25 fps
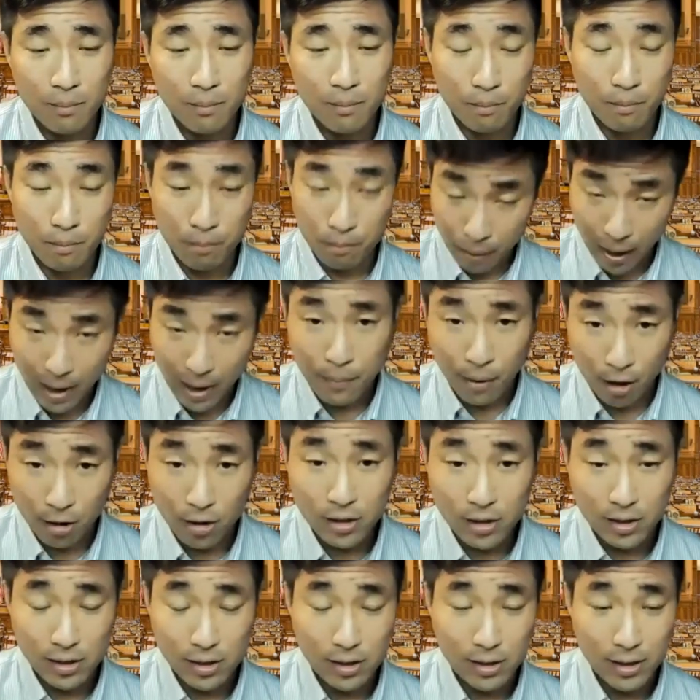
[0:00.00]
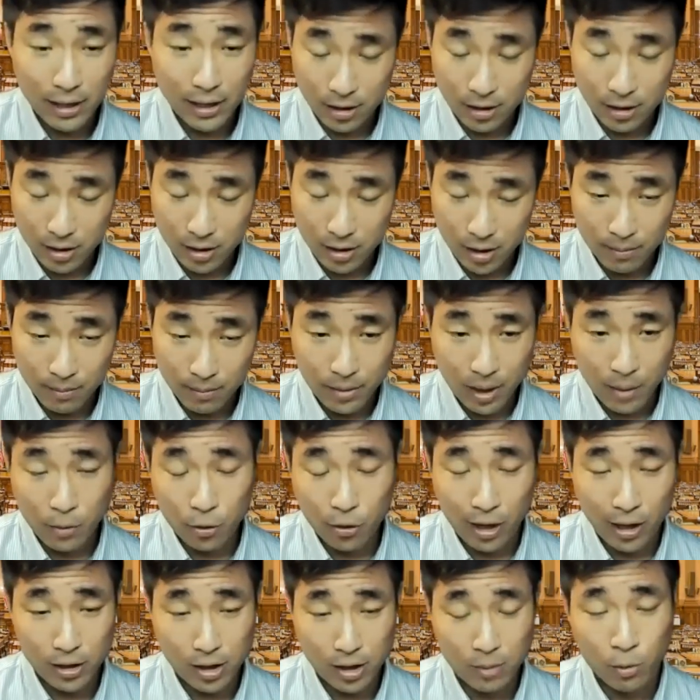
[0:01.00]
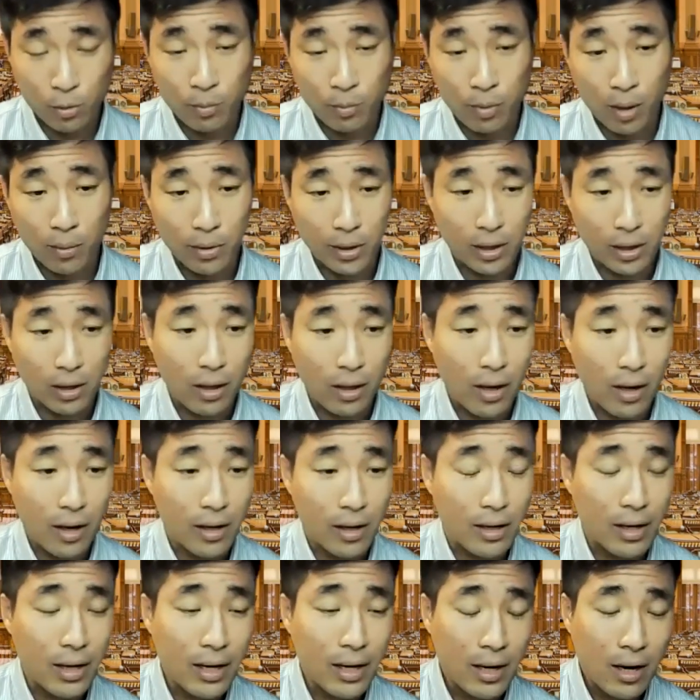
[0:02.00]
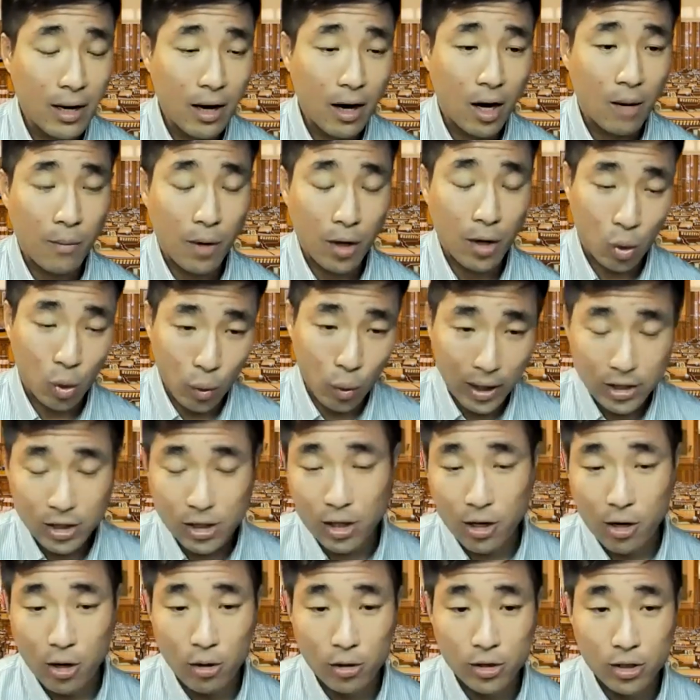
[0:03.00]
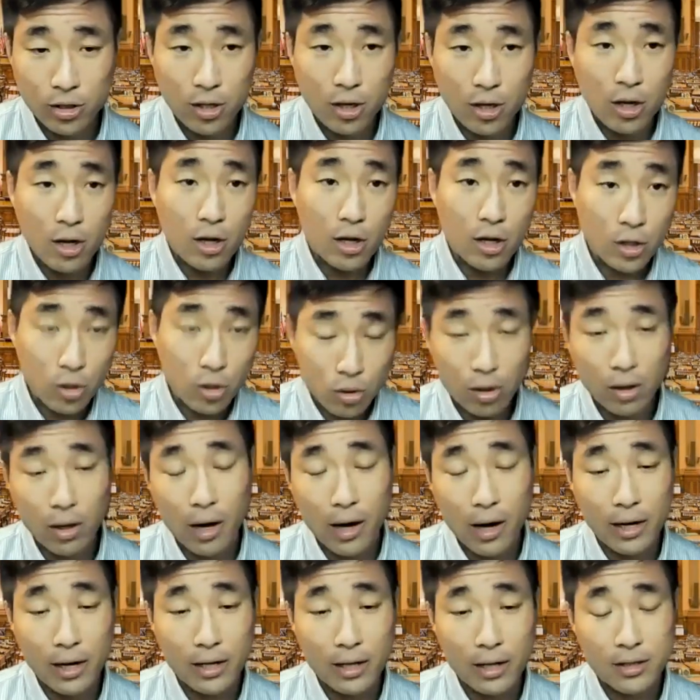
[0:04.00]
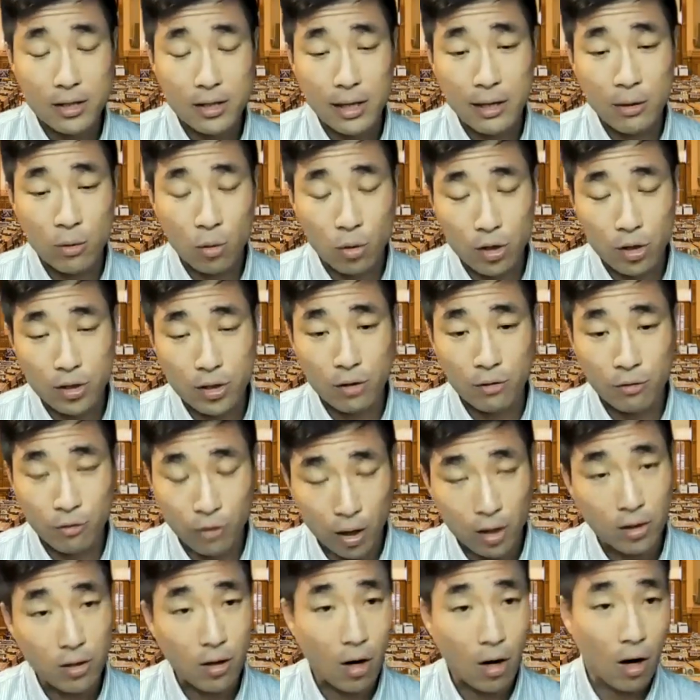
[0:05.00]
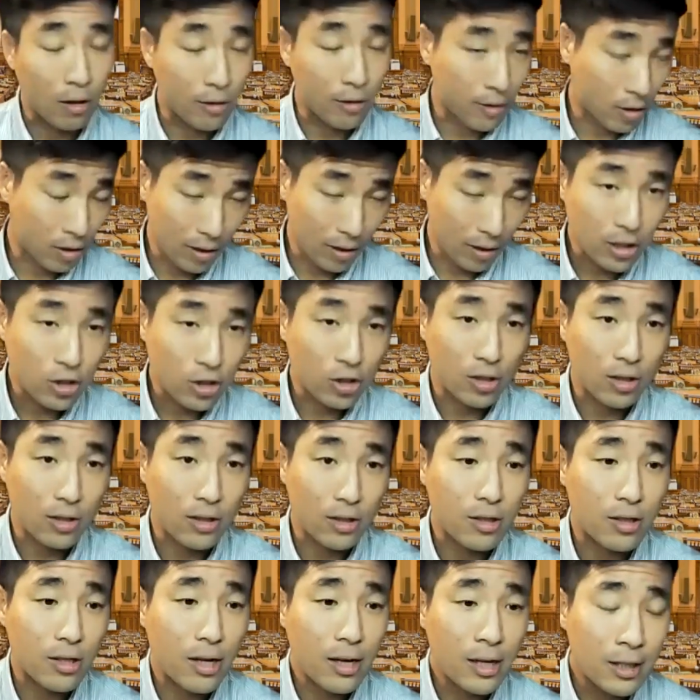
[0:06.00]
bipartisan states, some Democrat, some Republican led, on the West Coast utilize in order to run all of their elections.